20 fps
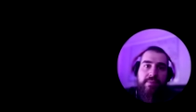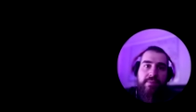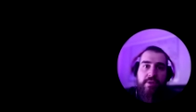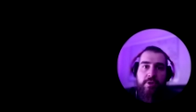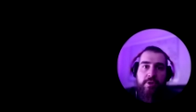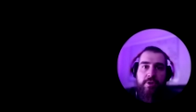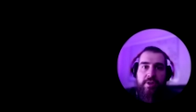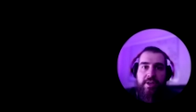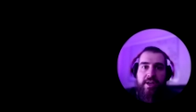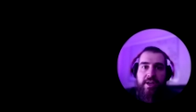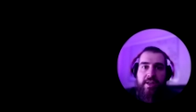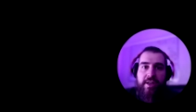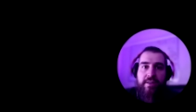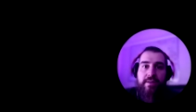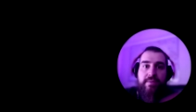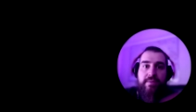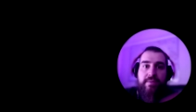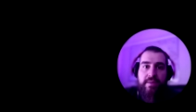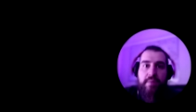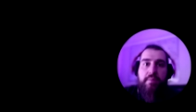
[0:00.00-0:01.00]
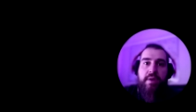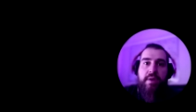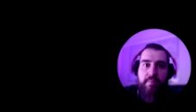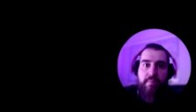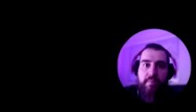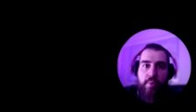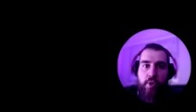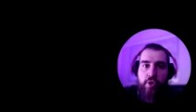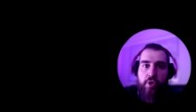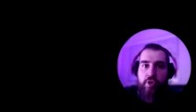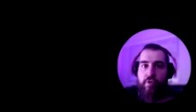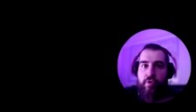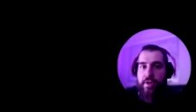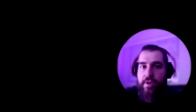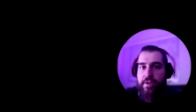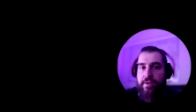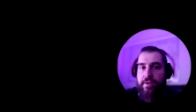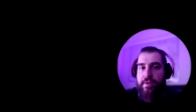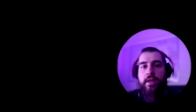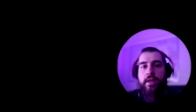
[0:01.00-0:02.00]
you're gonna get the main point of
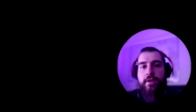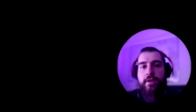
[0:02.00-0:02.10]
it.